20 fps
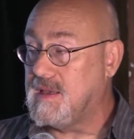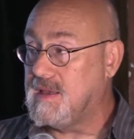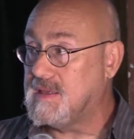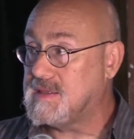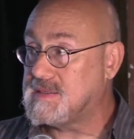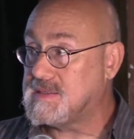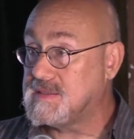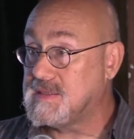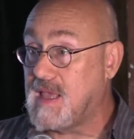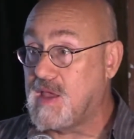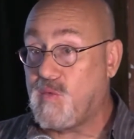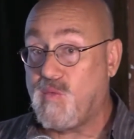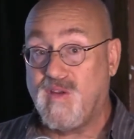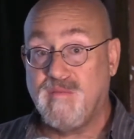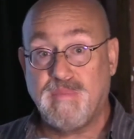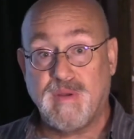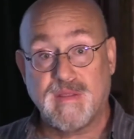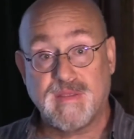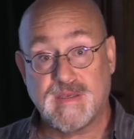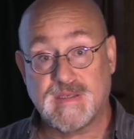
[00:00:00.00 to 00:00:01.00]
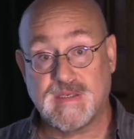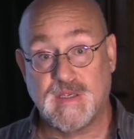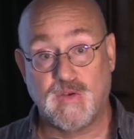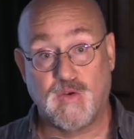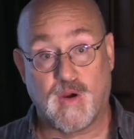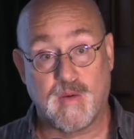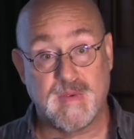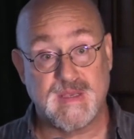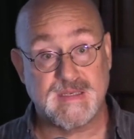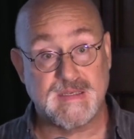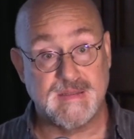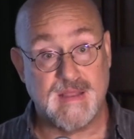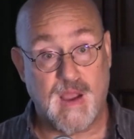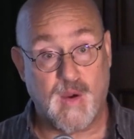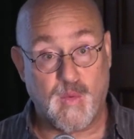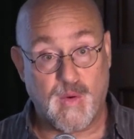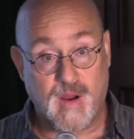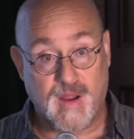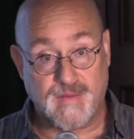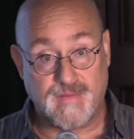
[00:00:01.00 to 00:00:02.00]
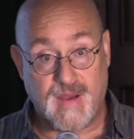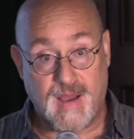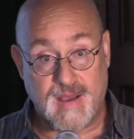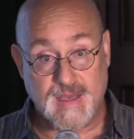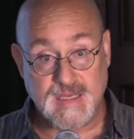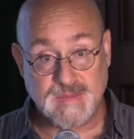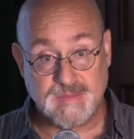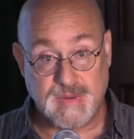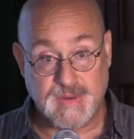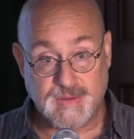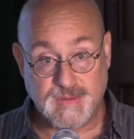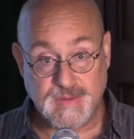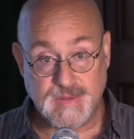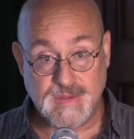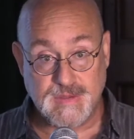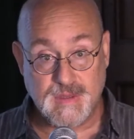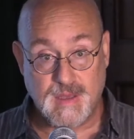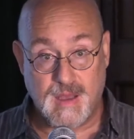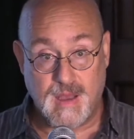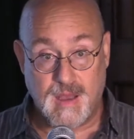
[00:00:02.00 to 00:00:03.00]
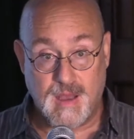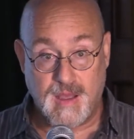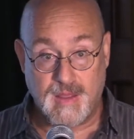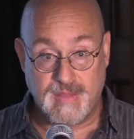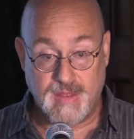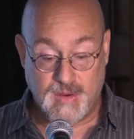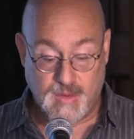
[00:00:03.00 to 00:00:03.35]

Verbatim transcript: it's like we built this enormous network of hospitals uh,